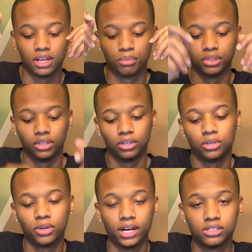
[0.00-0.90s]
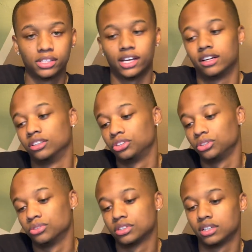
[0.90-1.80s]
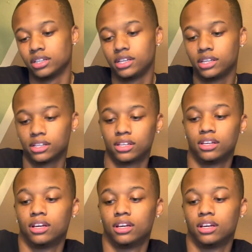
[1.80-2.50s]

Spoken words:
But the whole outside of the shoe is clean.